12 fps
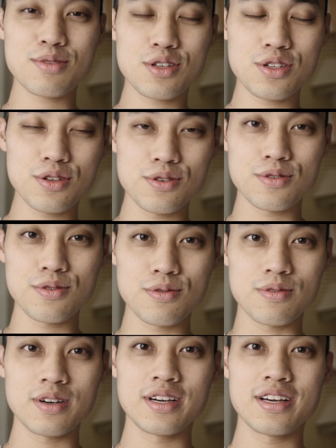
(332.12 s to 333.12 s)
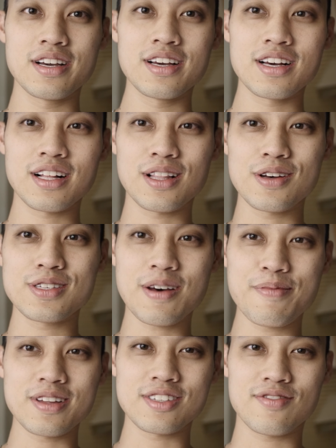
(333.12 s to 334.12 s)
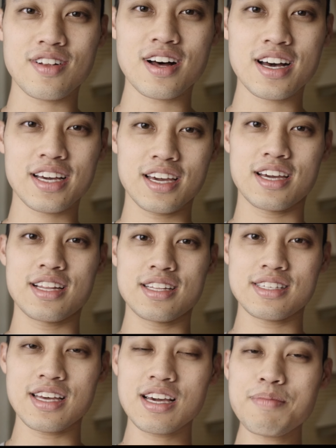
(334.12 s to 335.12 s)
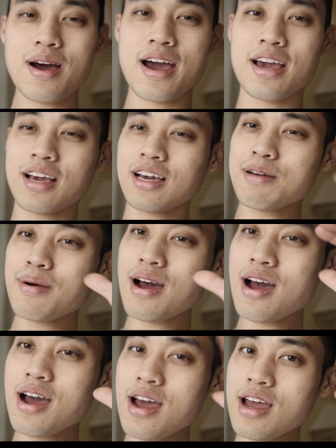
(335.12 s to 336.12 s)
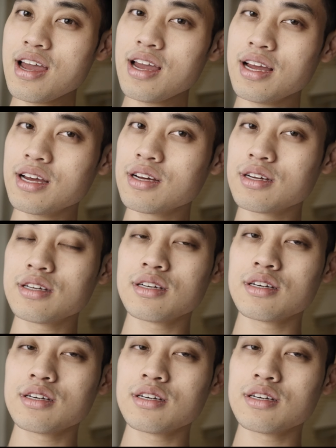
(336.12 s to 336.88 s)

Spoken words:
to close up this vlog and say goodbye. Goodbye.